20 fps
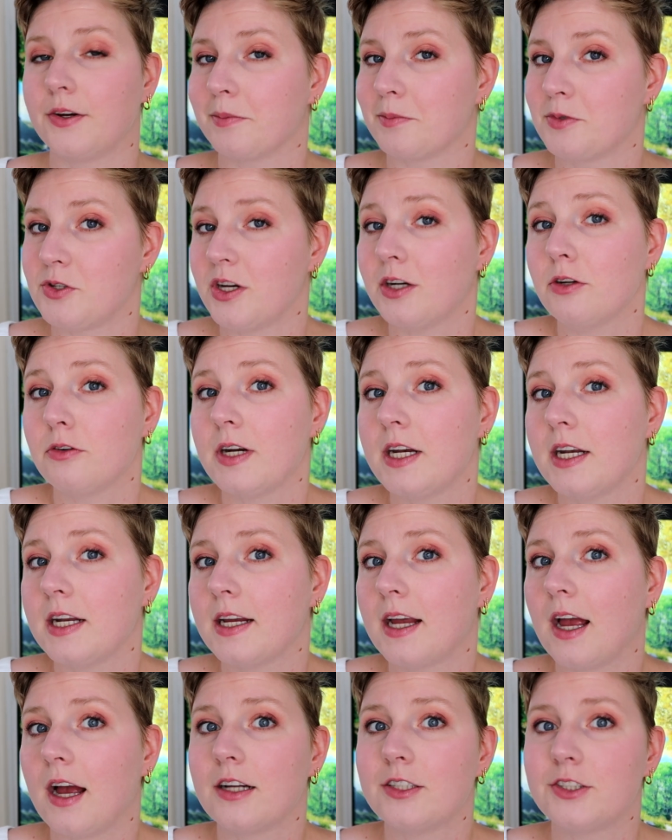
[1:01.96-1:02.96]

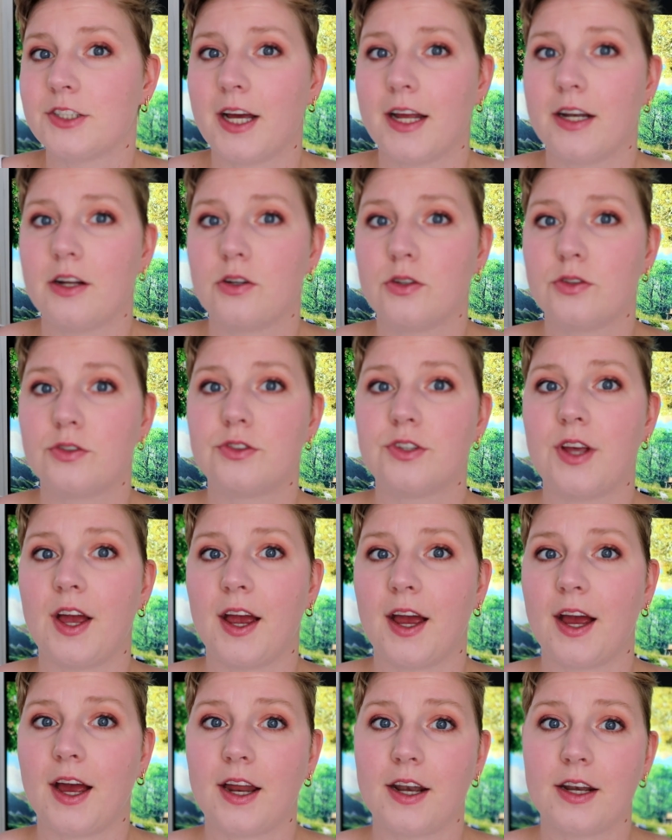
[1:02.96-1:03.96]
generating eyeshadows,
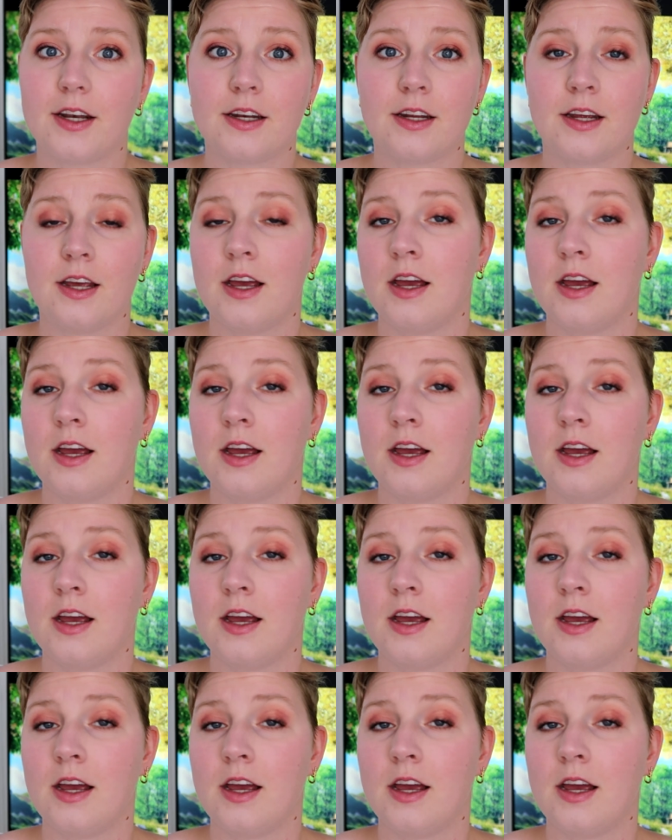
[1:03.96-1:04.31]
and